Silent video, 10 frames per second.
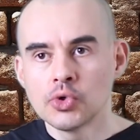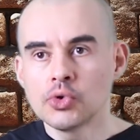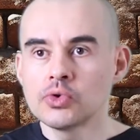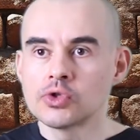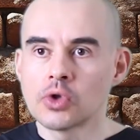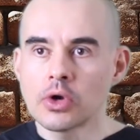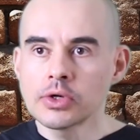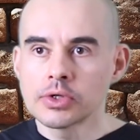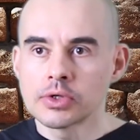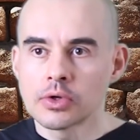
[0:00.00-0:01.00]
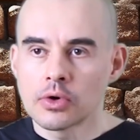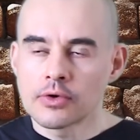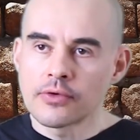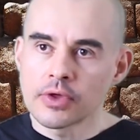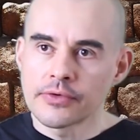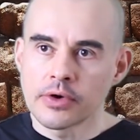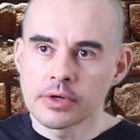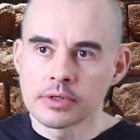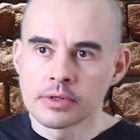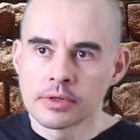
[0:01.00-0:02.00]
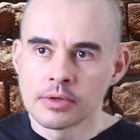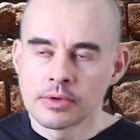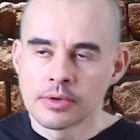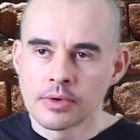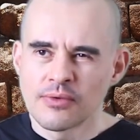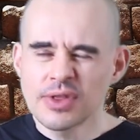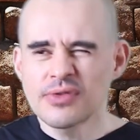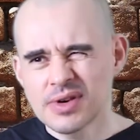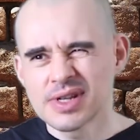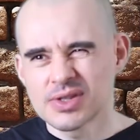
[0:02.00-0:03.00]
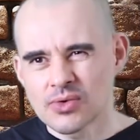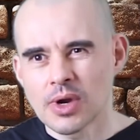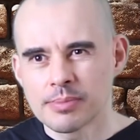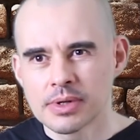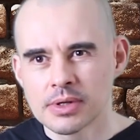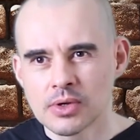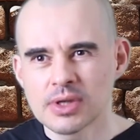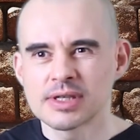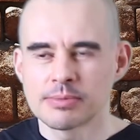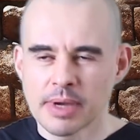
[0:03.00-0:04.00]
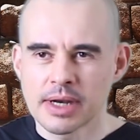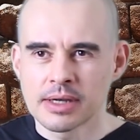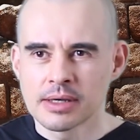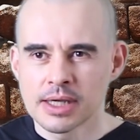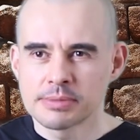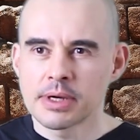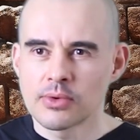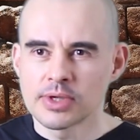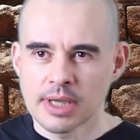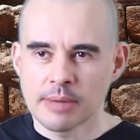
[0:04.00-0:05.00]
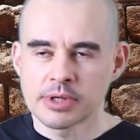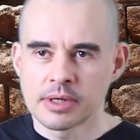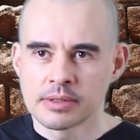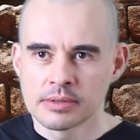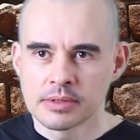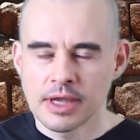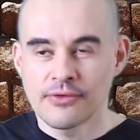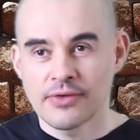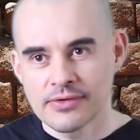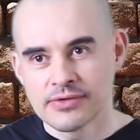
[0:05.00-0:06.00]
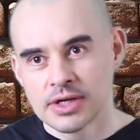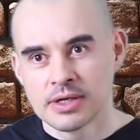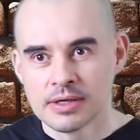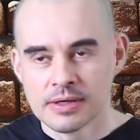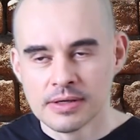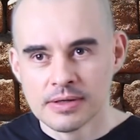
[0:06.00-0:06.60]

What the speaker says: you use no or for the what? Not better. That's better reception. They have 5G.